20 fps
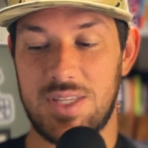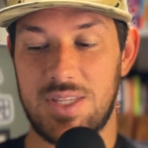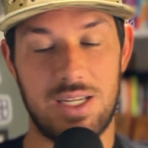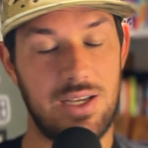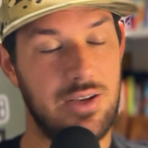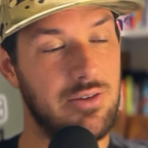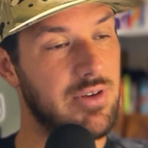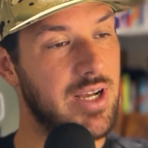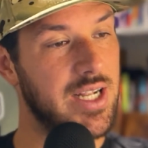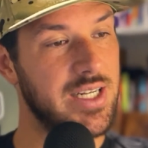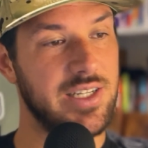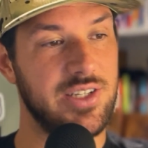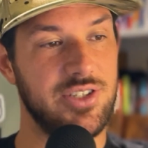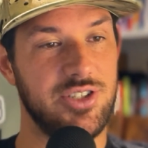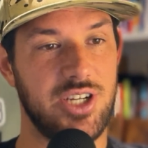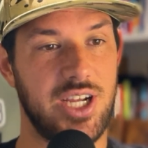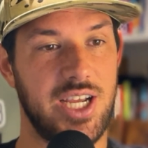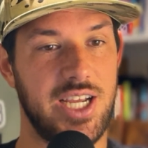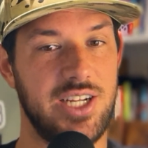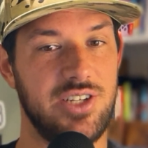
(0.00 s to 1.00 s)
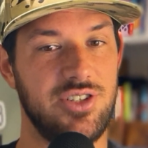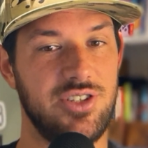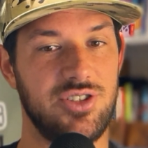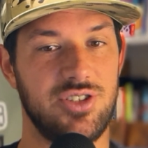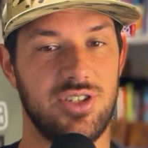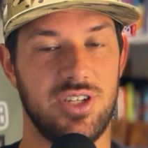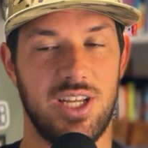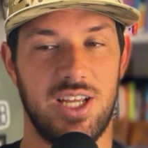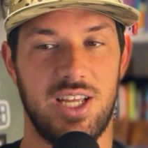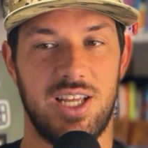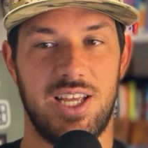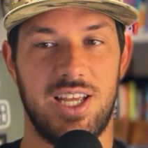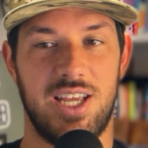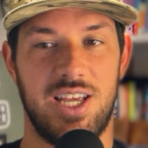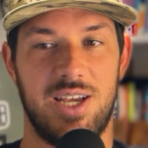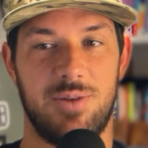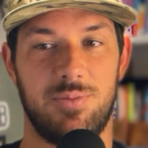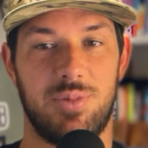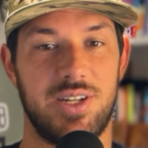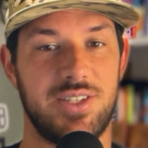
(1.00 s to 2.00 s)
A lot can change.
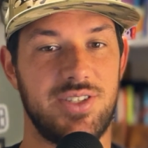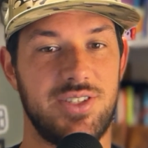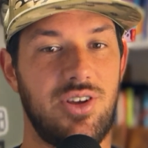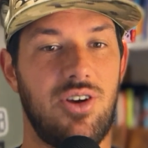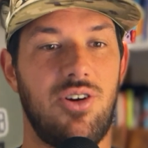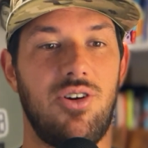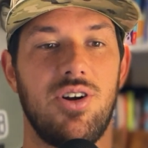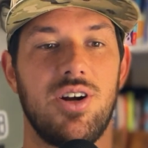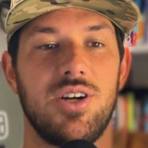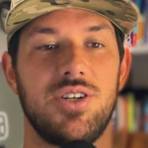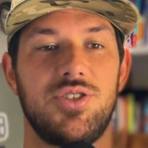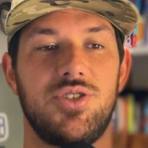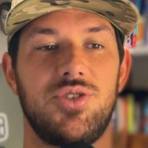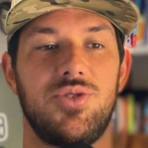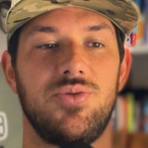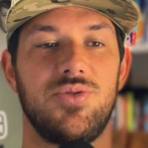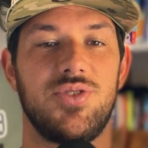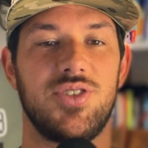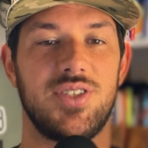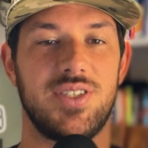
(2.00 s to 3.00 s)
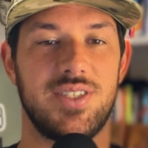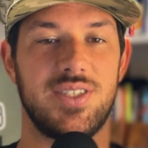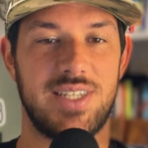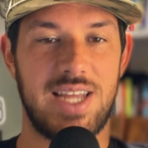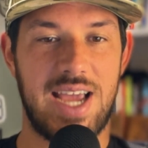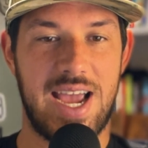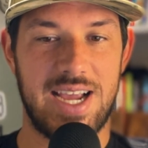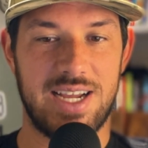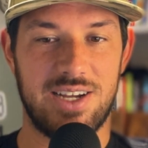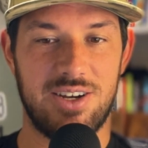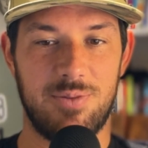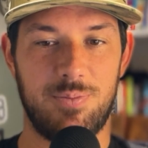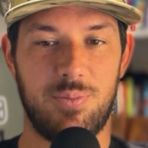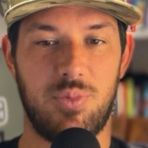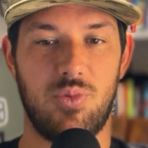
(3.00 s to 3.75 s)
But it's hard to stack up